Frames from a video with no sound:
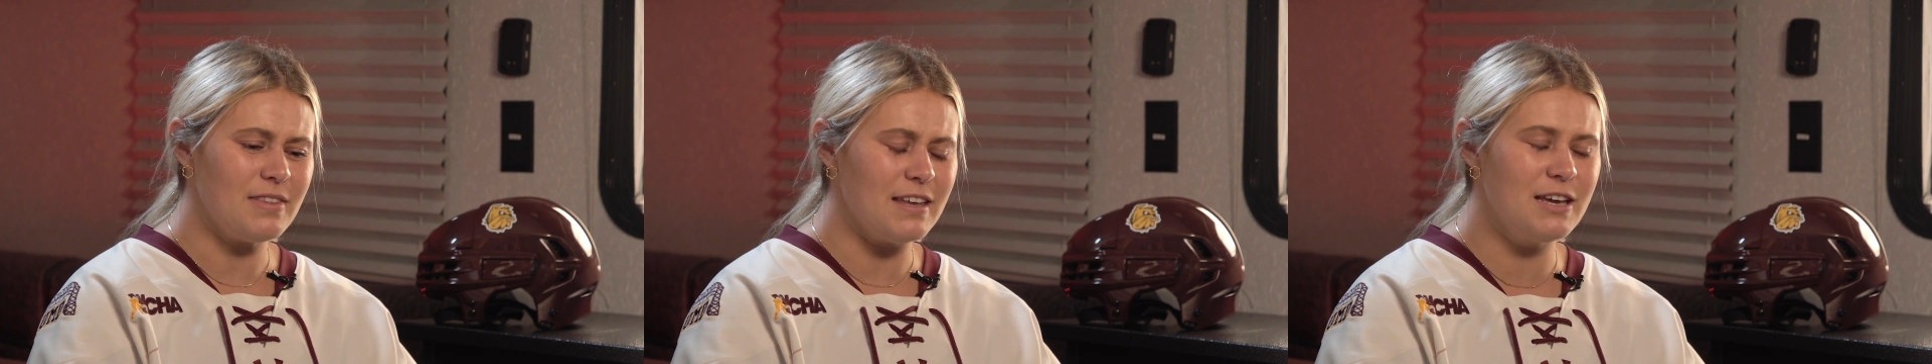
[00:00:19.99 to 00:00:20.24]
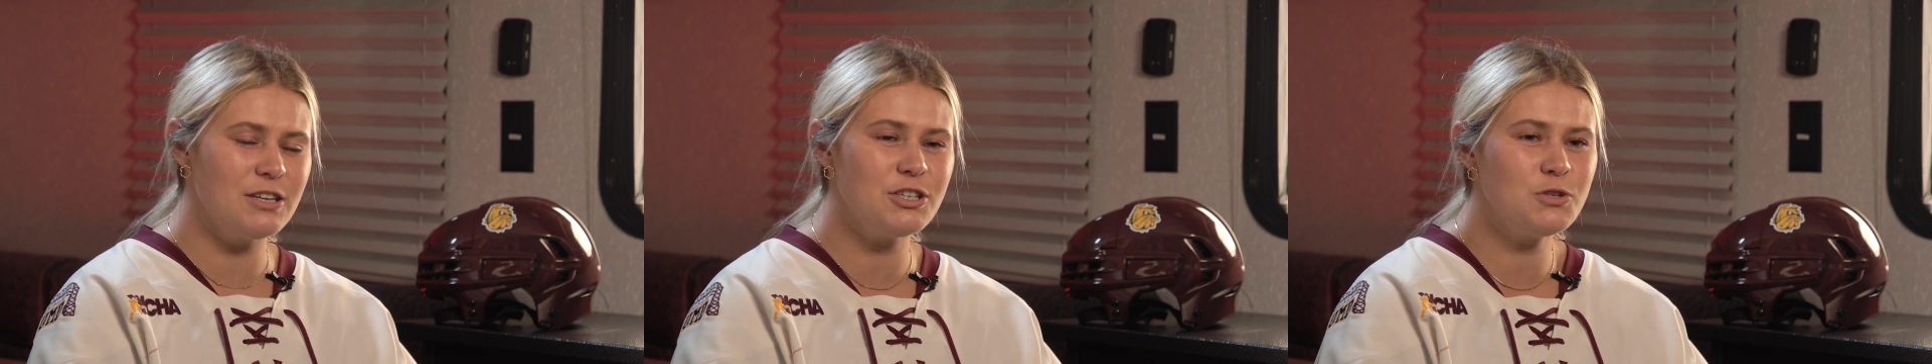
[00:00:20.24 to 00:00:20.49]

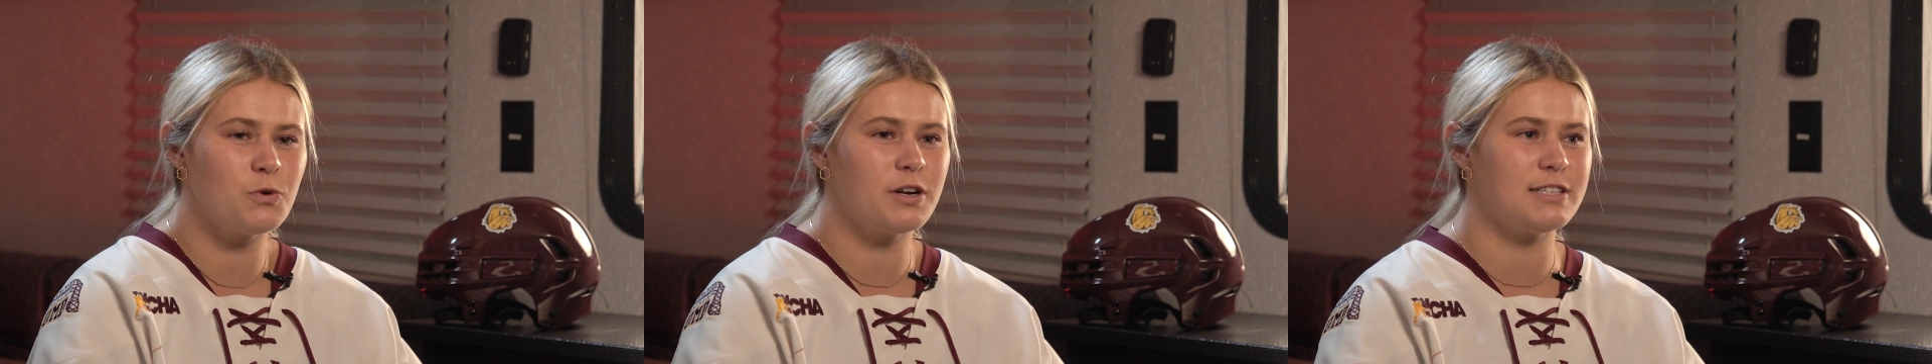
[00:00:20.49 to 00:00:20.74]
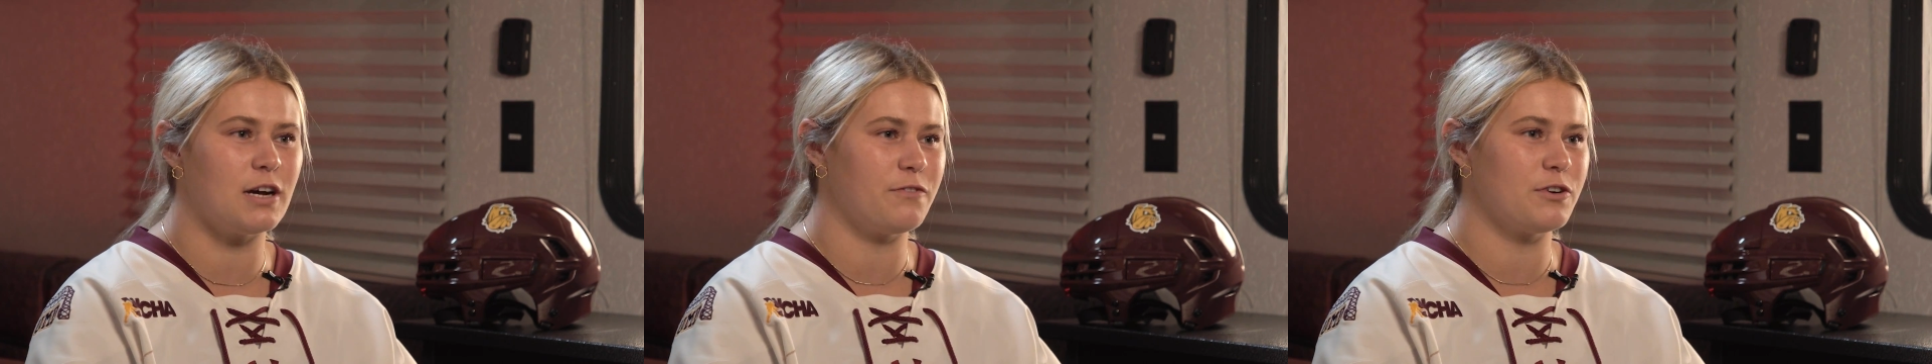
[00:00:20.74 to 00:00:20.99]
It just
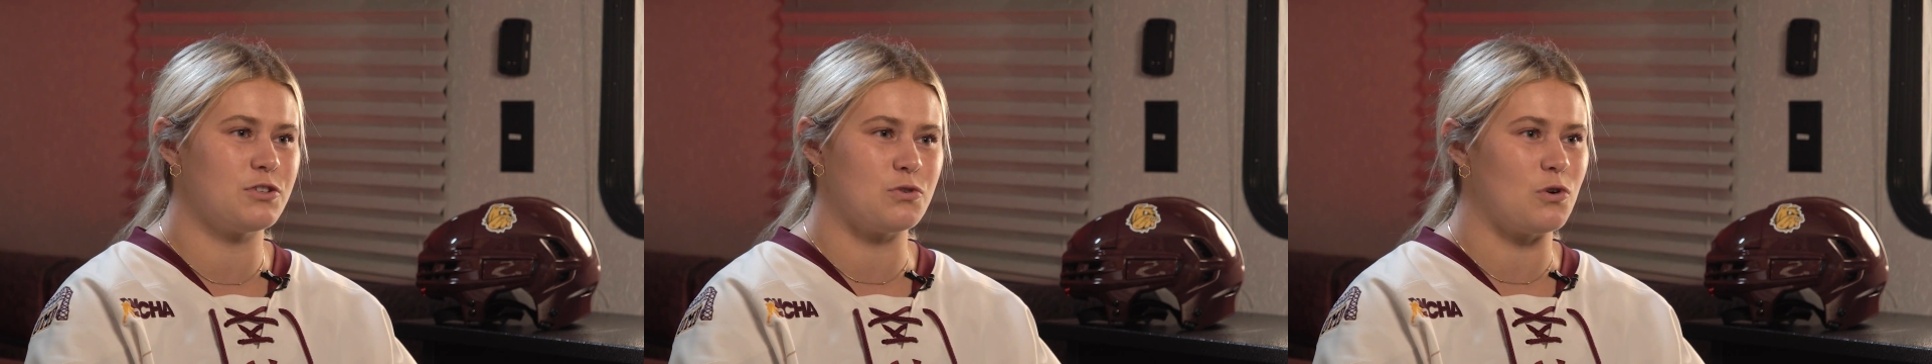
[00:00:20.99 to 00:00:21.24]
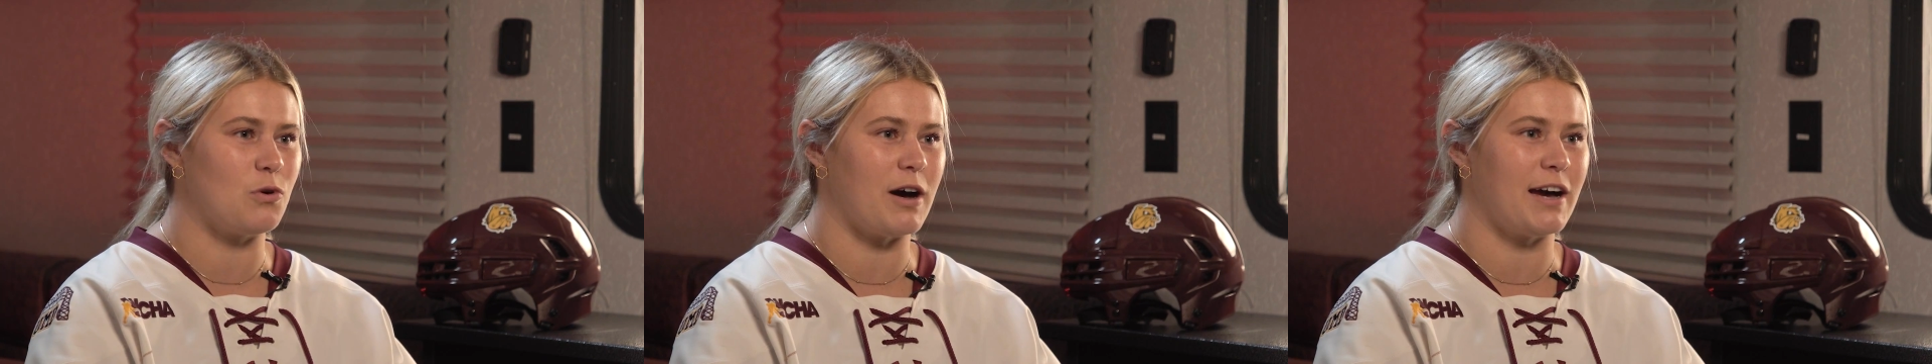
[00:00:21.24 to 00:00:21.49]
worked out for
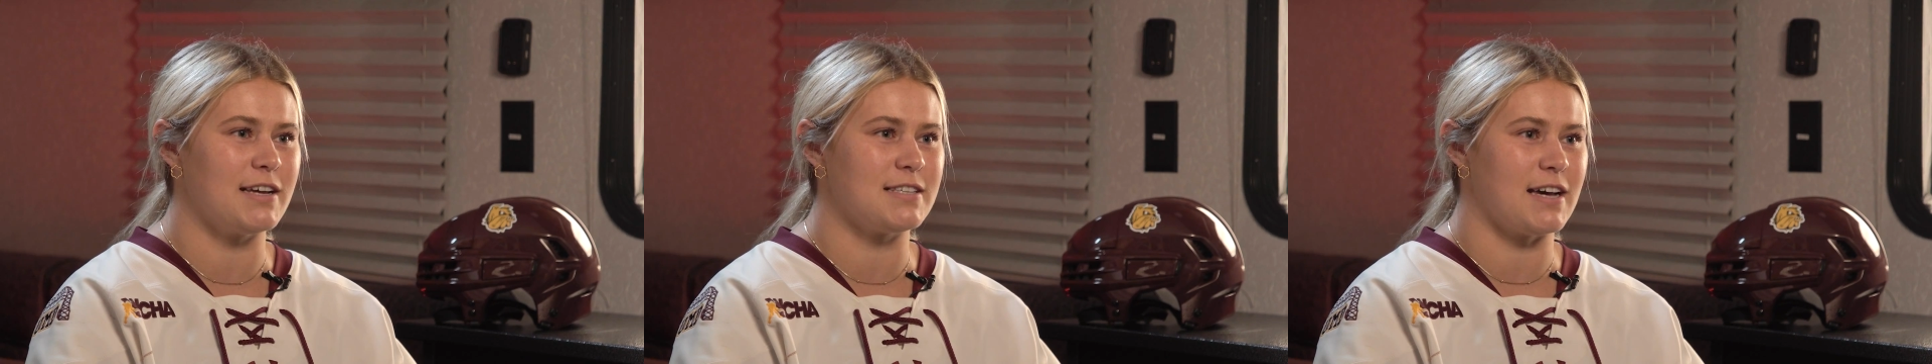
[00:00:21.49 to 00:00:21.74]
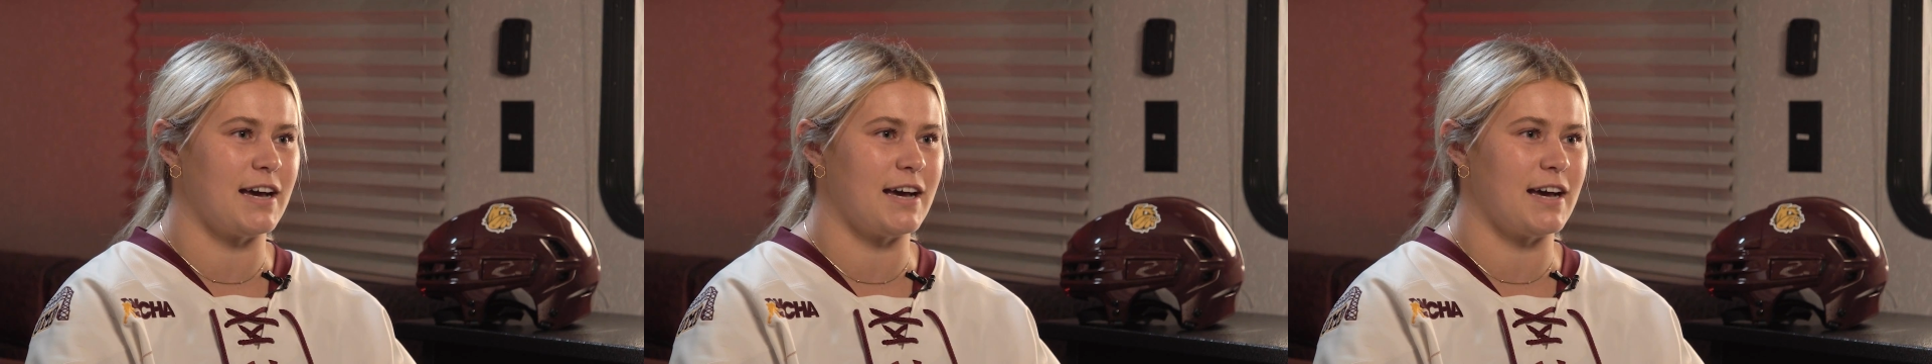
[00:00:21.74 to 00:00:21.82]
school-wise.